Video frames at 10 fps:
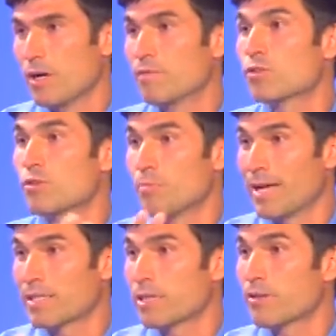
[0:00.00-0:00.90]
of certain
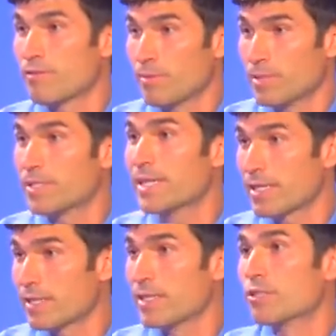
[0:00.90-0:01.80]
bacteria from the
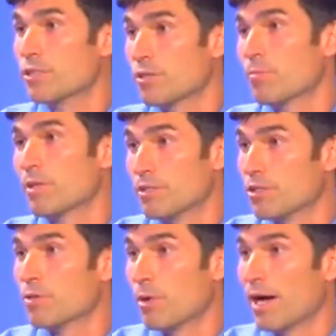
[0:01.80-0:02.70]
tick into your
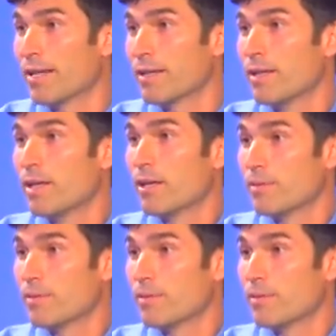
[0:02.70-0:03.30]
into your body. Yeah. So the,